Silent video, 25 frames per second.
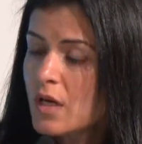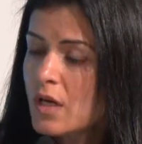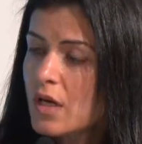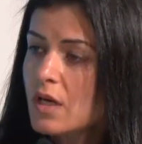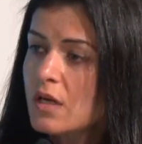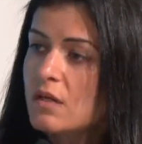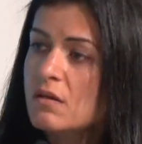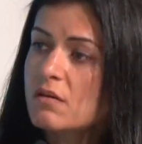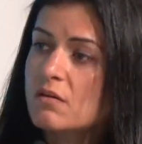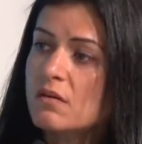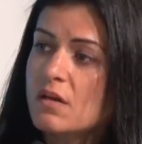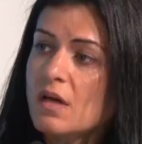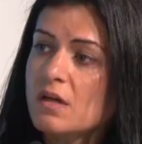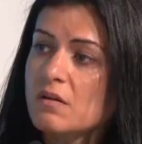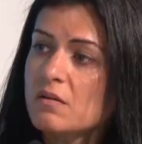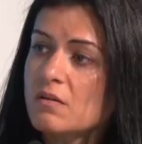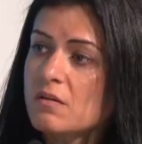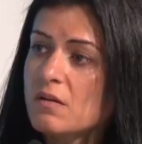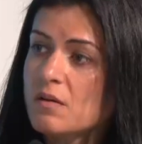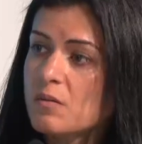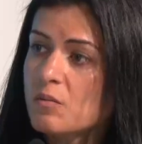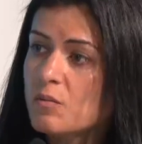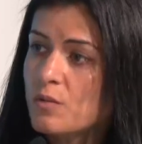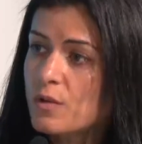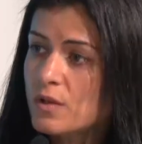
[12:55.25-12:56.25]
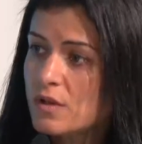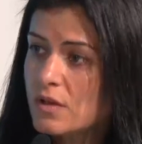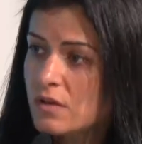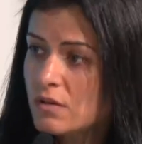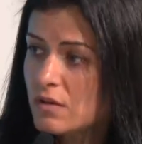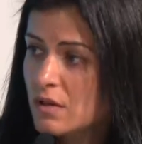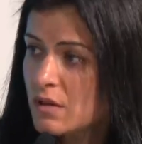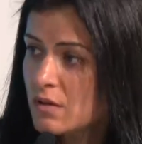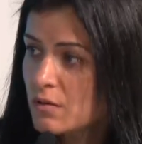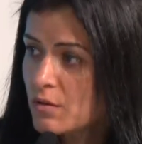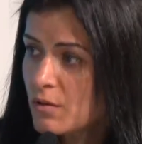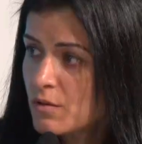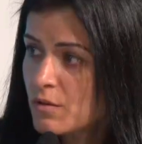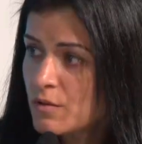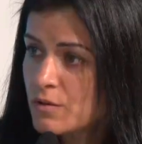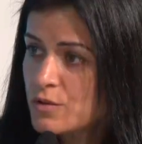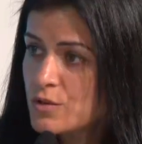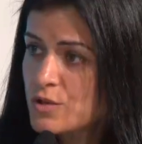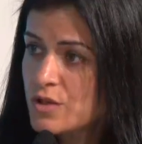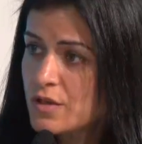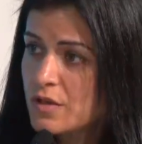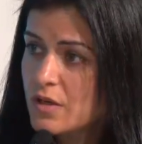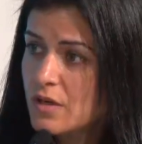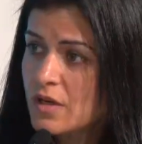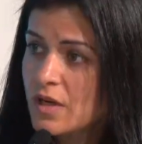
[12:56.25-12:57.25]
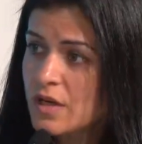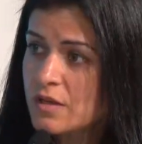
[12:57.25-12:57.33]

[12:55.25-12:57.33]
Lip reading: in tandem with the technological